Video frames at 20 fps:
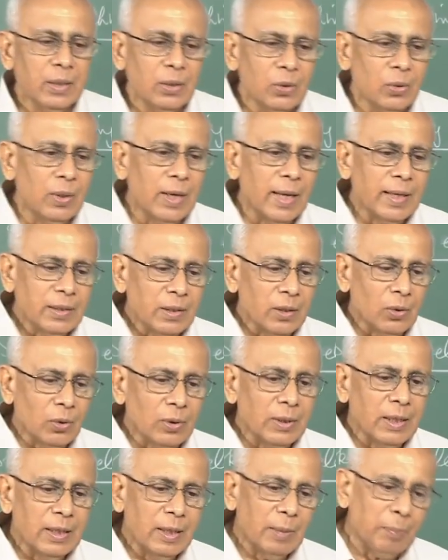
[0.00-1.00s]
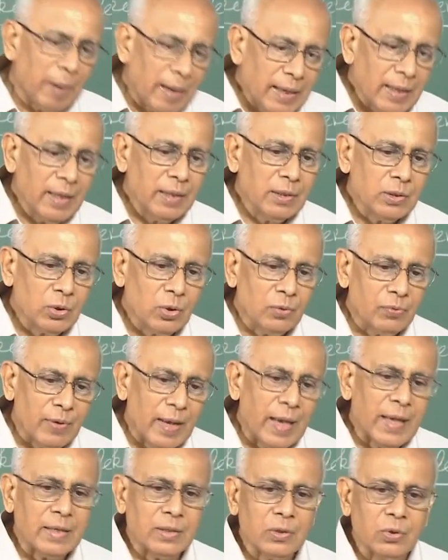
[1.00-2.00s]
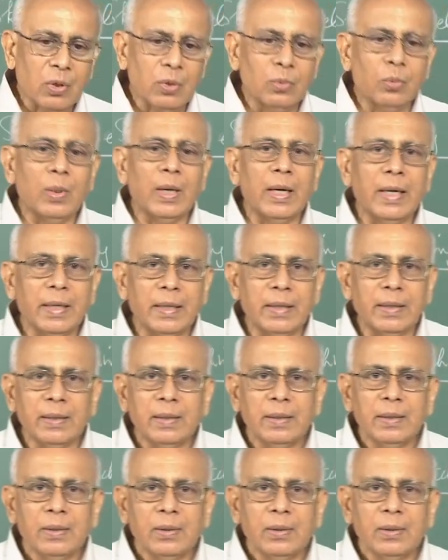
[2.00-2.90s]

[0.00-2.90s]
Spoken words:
You would like to know the dependence of x on y